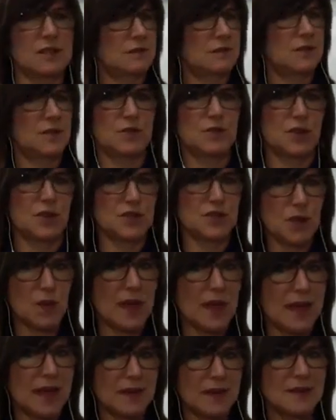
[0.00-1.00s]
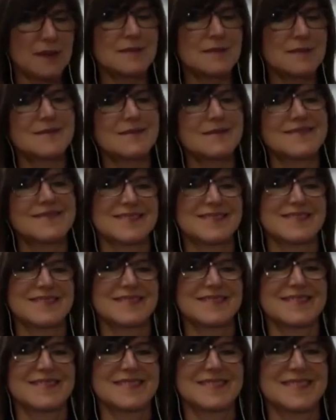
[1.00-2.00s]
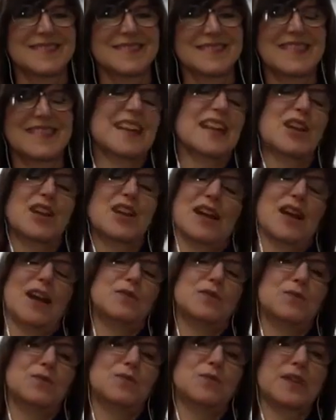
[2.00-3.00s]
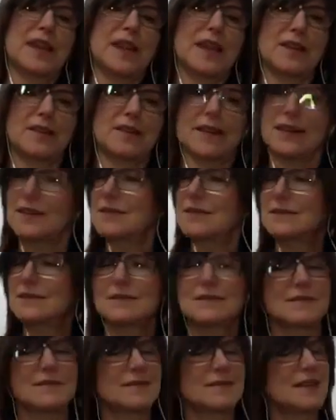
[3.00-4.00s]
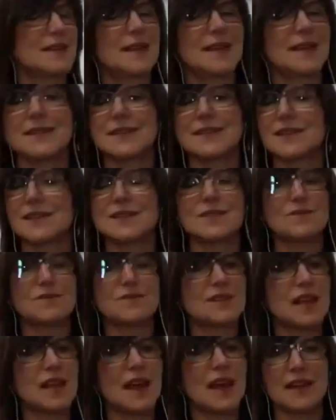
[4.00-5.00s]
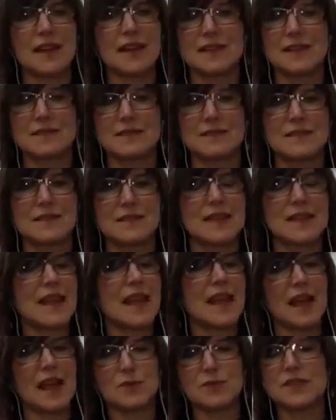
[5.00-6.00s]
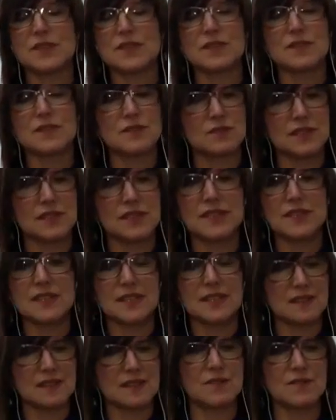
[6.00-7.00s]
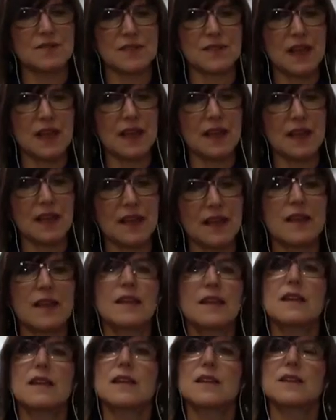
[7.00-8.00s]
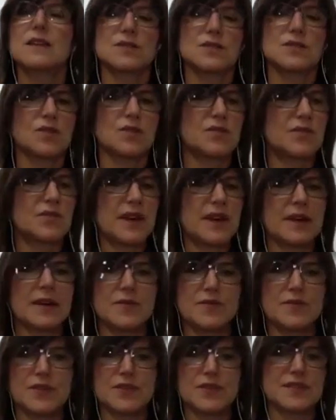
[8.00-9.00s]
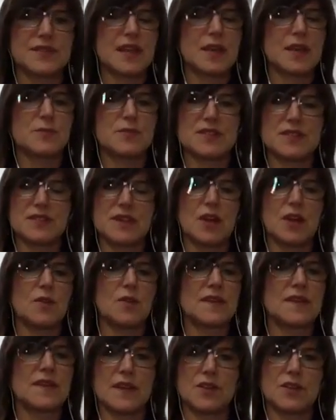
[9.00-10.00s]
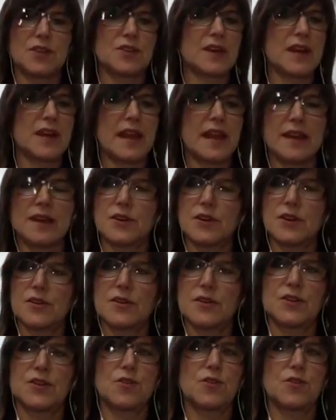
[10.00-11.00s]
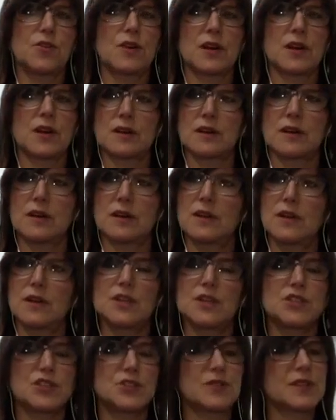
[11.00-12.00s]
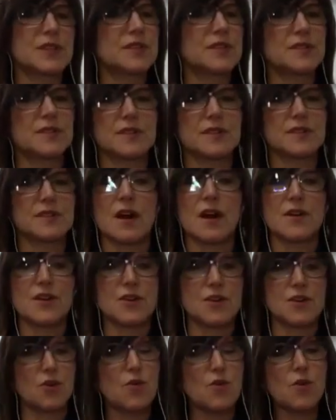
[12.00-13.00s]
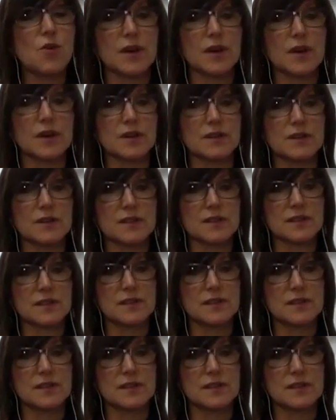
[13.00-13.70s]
who knows what, then I wouldn't be angry. It doesn't fly. It absolutely doesn't fly. So very first step is knowing that your anger, your triggers are yours,